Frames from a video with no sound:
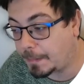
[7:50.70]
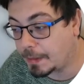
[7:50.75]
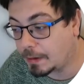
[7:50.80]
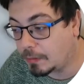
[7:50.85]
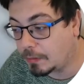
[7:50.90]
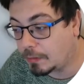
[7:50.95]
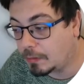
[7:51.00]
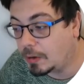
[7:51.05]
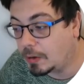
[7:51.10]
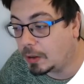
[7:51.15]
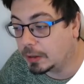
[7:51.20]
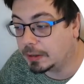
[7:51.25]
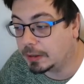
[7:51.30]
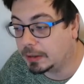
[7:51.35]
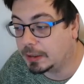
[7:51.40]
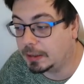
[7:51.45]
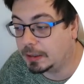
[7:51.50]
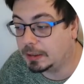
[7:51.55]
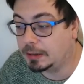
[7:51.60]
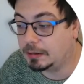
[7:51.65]

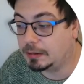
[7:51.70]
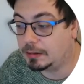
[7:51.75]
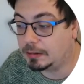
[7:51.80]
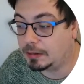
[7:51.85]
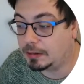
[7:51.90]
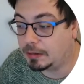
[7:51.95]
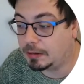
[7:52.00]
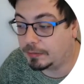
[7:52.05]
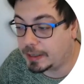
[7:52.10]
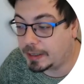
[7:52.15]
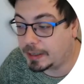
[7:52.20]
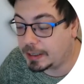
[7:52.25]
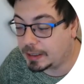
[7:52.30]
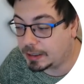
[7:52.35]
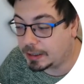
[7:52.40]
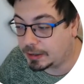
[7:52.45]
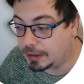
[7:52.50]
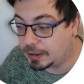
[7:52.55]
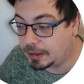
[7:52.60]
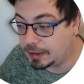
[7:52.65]
quanta of
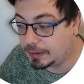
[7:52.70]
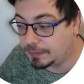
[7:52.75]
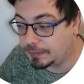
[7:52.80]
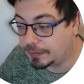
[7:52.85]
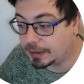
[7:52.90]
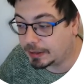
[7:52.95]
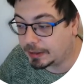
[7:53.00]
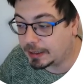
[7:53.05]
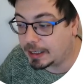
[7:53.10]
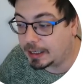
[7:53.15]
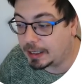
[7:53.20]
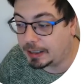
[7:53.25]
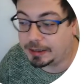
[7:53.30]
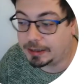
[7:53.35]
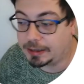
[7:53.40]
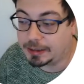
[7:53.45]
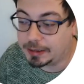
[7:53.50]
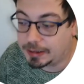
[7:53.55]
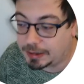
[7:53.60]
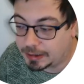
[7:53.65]
energy that are in
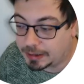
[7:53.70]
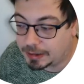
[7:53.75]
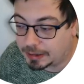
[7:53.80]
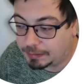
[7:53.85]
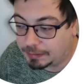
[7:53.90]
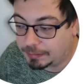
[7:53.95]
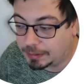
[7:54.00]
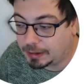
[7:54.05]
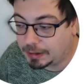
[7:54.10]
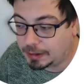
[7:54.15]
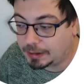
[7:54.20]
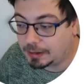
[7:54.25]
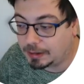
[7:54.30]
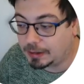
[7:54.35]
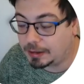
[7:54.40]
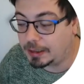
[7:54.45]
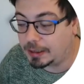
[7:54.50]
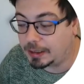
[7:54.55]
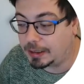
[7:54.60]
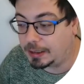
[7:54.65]
the system
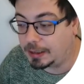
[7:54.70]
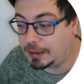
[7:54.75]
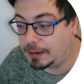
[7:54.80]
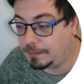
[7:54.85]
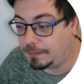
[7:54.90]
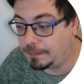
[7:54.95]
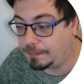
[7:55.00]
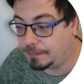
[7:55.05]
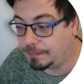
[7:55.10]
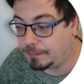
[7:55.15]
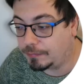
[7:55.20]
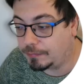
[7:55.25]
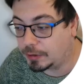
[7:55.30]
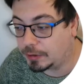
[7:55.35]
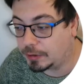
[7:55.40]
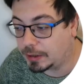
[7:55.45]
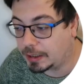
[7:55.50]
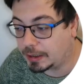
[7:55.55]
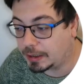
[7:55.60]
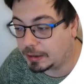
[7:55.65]
for
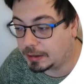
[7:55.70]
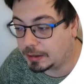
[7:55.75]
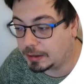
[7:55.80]
that